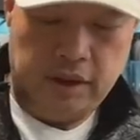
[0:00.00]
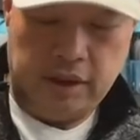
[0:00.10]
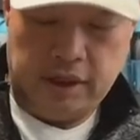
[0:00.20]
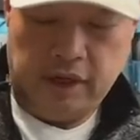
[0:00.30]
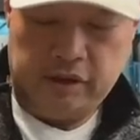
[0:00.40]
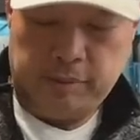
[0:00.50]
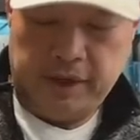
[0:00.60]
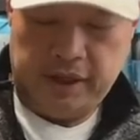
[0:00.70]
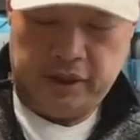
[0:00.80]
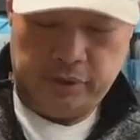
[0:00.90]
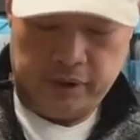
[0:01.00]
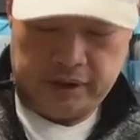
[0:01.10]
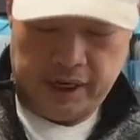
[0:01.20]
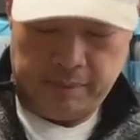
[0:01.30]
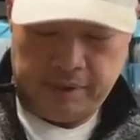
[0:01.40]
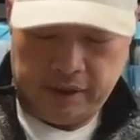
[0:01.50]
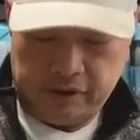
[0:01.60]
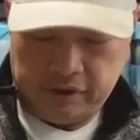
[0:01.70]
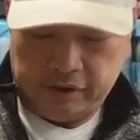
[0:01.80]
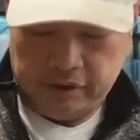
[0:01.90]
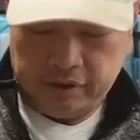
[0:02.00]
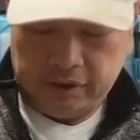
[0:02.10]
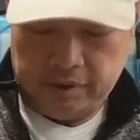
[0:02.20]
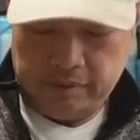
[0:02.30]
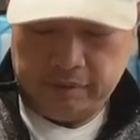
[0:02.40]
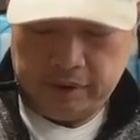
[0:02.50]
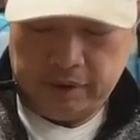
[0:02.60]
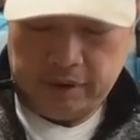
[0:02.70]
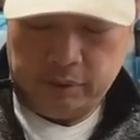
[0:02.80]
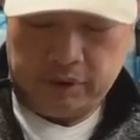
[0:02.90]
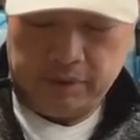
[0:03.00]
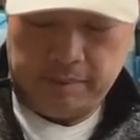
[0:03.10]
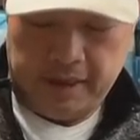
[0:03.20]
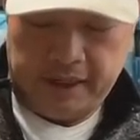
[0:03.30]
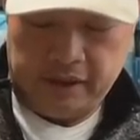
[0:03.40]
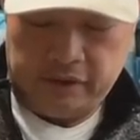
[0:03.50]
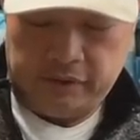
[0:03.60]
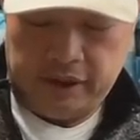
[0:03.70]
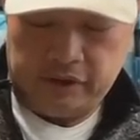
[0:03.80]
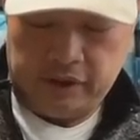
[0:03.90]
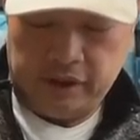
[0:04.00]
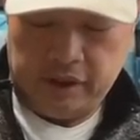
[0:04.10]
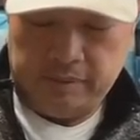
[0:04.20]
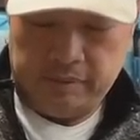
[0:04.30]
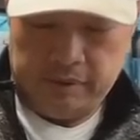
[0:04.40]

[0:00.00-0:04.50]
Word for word: And I'll explain to you what that means uh, with the minus facing up.